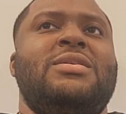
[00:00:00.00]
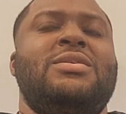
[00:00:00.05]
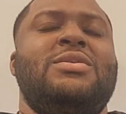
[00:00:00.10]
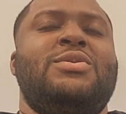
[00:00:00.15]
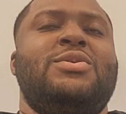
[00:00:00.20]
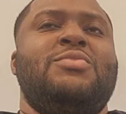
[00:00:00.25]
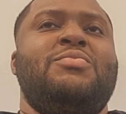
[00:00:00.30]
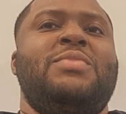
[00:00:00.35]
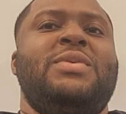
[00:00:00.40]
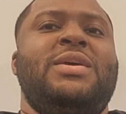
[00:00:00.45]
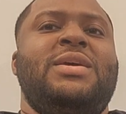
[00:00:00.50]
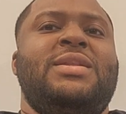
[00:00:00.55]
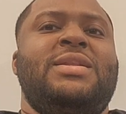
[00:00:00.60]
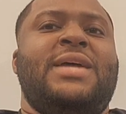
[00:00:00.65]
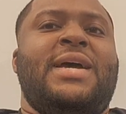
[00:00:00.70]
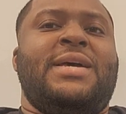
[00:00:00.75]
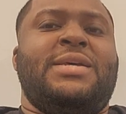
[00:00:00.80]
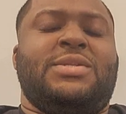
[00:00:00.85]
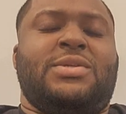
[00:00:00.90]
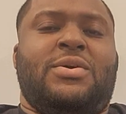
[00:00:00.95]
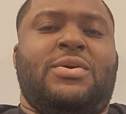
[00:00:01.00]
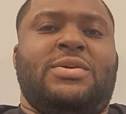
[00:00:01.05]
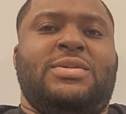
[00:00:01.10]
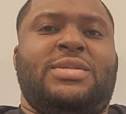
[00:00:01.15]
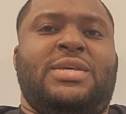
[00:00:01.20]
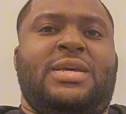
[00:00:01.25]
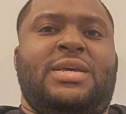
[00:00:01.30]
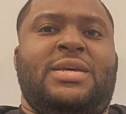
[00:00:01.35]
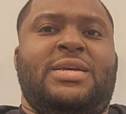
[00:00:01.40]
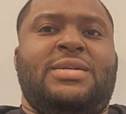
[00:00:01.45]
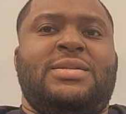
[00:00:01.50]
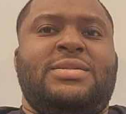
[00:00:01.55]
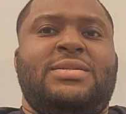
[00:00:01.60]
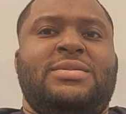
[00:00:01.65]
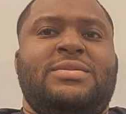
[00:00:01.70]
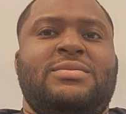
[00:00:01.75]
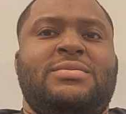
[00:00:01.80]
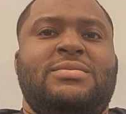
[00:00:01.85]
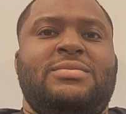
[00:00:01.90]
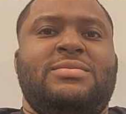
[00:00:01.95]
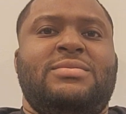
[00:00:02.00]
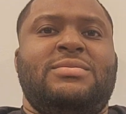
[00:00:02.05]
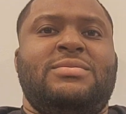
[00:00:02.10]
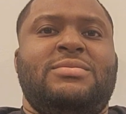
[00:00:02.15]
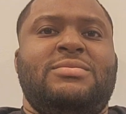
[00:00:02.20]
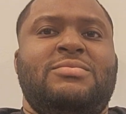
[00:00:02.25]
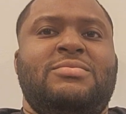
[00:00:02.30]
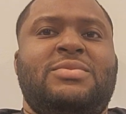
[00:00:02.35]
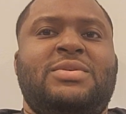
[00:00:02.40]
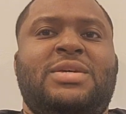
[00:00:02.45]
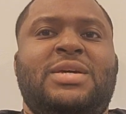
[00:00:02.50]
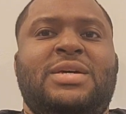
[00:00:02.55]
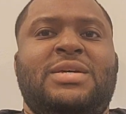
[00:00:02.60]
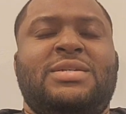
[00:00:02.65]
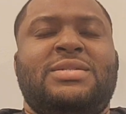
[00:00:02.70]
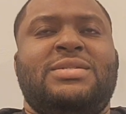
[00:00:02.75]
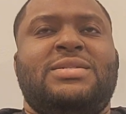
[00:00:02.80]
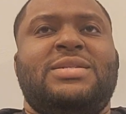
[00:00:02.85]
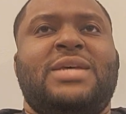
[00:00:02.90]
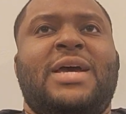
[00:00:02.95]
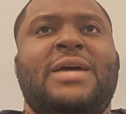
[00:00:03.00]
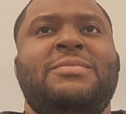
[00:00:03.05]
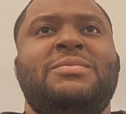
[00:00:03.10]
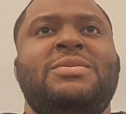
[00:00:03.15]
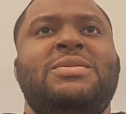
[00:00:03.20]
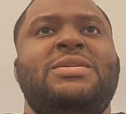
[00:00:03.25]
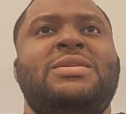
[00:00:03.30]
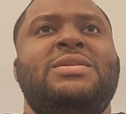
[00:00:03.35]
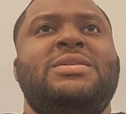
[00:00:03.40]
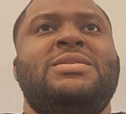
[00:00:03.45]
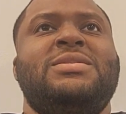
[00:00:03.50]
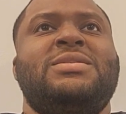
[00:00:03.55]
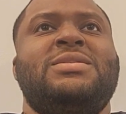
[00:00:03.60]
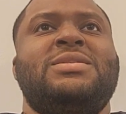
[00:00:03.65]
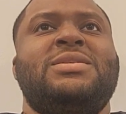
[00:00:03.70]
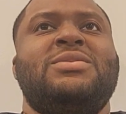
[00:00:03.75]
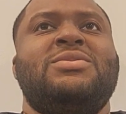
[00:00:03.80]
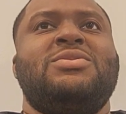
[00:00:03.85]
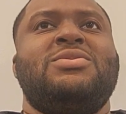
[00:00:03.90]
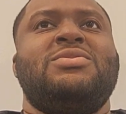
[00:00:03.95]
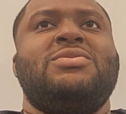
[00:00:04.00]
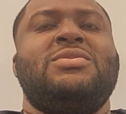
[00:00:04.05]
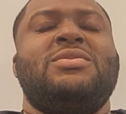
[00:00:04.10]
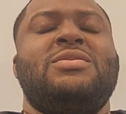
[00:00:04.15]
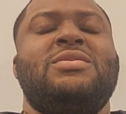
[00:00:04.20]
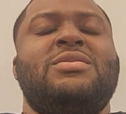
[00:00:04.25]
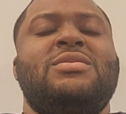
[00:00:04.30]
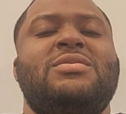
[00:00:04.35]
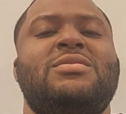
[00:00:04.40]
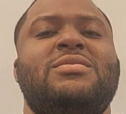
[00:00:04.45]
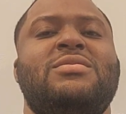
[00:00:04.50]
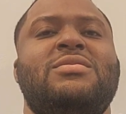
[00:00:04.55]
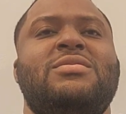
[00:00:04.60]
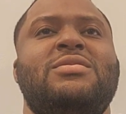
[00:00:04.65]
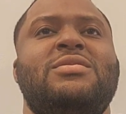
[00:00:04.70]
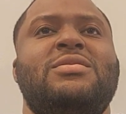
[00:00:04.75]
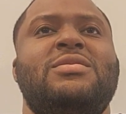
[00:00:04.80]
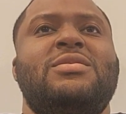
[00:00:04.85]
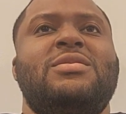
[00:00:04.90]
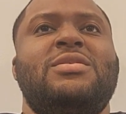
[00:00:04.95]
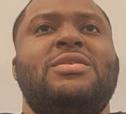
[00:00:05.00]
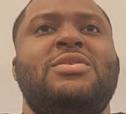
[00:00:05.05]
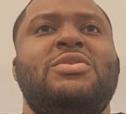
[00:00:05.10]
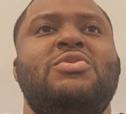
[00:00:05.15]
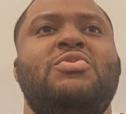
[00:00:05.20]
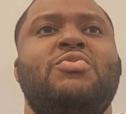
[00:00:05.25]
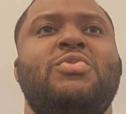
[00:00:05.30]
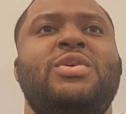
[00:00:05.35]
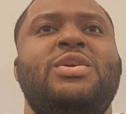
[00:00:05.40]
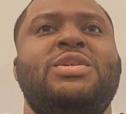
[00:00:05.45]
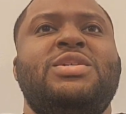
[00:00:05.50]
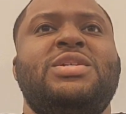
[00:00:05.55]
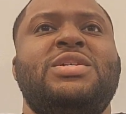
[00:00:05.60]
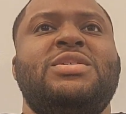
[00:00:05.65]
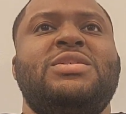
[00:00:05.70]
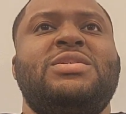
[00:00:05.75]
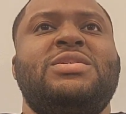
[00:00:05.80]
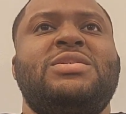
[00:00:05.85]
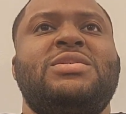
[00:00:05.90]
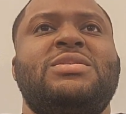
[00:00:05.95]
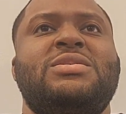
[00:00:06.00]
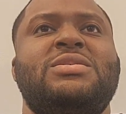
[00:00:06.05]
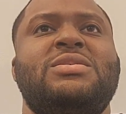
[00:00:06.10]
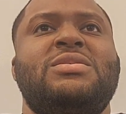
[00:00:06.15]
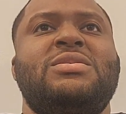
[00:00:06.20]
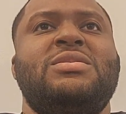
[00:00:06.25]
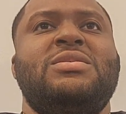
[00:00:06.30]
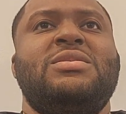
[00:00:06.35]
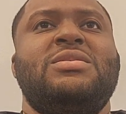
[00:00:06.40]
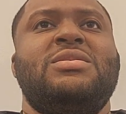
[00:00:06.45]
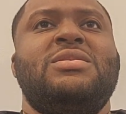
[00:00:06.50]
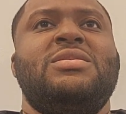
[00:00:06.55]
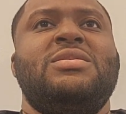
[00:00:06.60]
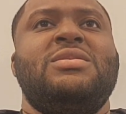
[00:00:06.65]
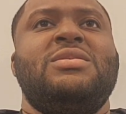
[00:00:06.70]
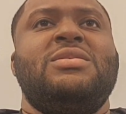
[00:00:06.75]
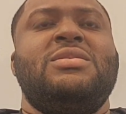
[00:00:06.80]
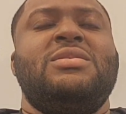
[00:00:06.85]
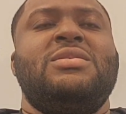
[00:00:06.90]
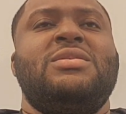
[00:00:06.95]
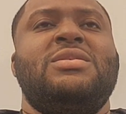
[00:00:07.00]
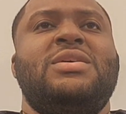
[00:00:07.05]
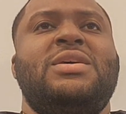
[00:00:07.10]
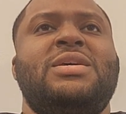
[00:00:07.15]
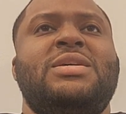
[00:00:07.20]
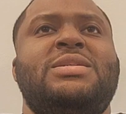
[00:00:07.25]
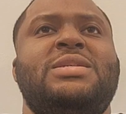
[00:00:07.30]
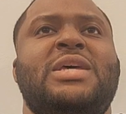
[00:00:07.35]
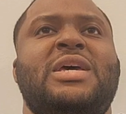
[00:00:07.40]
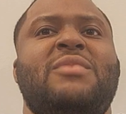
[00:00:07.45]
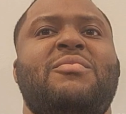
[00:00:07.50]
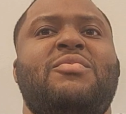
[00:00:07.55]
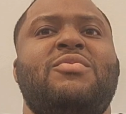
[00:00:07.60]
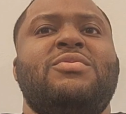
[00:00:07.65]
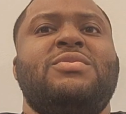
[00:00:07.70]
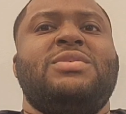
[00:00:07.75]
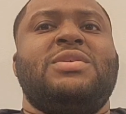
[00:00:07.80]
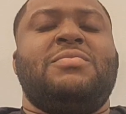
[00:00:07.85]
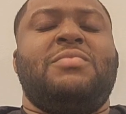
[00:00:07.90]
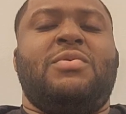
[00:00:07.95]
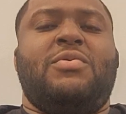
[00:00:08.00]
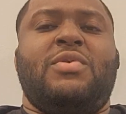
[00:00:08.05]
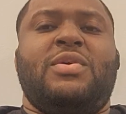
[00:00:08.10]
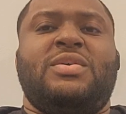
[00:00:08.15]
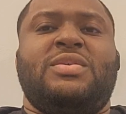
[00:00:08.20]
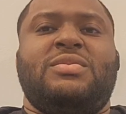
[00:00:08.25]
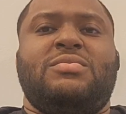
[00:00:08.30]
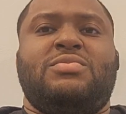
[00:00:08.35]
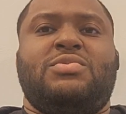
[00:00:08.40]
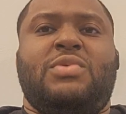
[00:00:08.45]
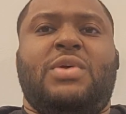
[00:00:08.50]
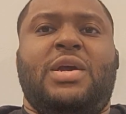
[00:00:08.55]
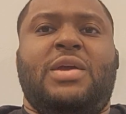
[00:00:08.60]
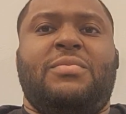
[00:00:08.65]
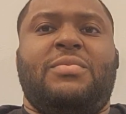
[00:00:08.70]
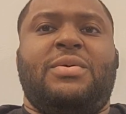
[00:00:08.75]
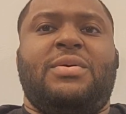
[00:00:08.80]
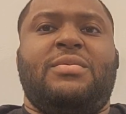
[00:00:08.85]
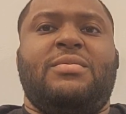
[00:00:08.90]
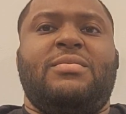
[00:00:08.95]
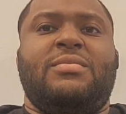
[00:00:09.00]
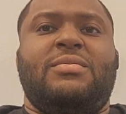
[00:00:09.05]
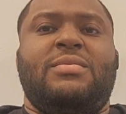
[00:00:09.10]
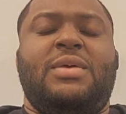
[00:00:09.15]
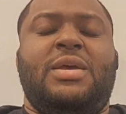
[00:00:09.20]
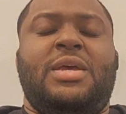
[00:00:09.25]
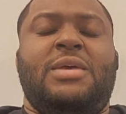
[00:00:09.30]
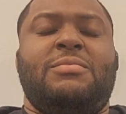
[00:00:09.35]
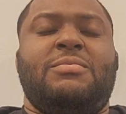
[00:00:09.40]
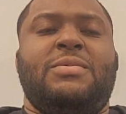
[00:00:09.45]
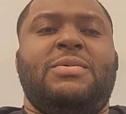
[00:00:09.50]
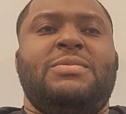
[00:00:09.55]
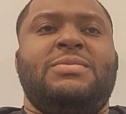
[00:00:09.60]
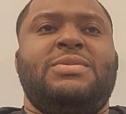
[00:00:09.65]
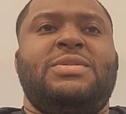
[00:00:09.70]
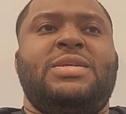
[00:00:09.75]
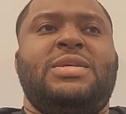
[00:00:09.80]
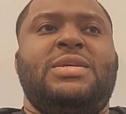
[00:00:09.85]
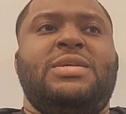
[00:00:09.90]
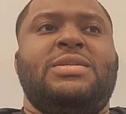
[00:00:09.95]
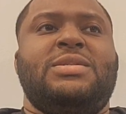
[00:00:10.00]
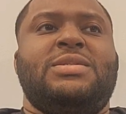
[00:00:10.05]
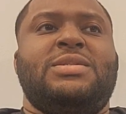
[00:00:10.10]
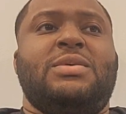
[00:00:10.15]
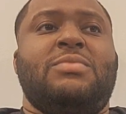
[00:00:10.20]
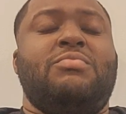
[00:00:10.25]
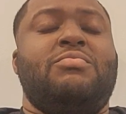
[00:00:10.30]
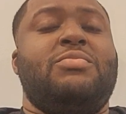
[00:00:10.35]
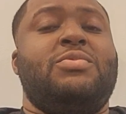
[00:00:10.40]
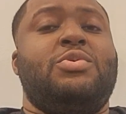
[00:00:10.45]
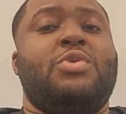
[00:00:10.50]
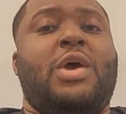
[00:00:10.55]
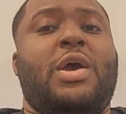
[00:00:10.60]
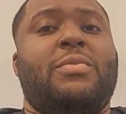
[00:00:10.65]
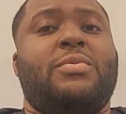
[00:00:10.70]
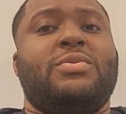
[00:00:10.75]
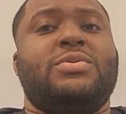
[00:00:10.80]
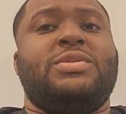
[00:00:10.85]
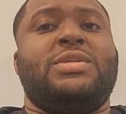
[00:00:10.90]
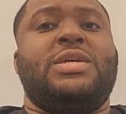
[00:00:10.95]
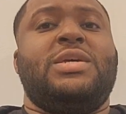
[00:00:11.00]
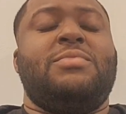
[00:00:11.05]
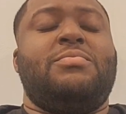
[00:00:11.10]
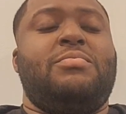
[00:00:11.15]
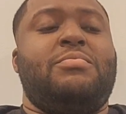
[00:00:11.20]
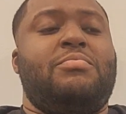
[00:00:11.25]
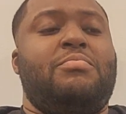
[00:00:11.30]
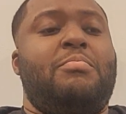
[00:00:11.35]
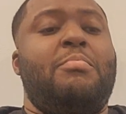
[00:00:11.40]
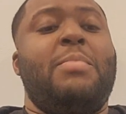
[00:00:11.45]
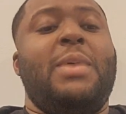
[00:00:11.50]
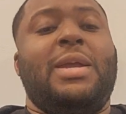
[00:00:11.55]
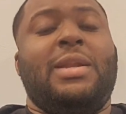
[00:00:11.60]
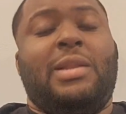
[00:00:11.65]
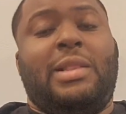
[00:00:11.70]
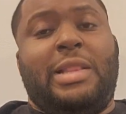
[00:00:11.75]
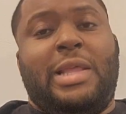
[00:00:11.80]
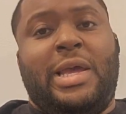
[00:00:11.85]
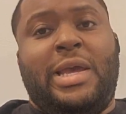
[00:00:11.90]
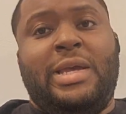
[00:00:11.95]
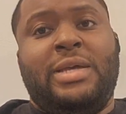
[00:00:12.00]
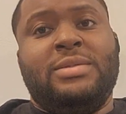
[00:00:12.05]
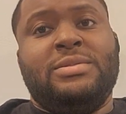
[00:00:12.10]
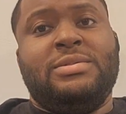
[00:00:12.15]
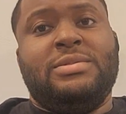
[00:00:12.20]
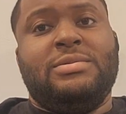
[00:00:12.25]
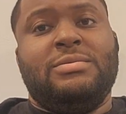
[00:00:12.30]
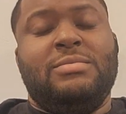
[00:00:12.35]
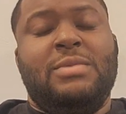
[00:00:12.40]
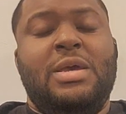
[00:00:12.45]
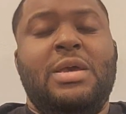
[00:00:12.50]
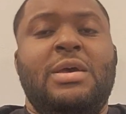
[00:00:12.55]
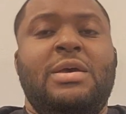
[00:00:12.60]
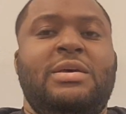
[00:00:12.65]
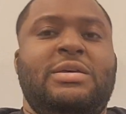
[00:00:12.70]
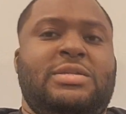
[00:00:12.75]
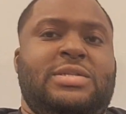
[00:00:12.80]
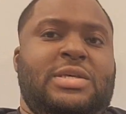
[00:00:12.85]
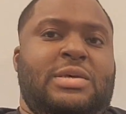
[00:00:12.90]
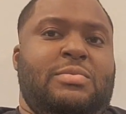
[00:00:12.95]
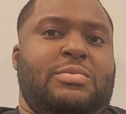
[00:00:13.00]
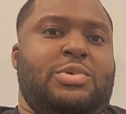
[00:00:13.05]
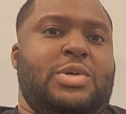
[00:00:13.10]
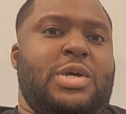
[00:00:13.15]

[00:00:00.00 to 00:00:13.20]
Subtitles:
should be in NASCAR's hands, because I've seen such egregious examples of aggressive driving. And we've seen some drivers get penalized, some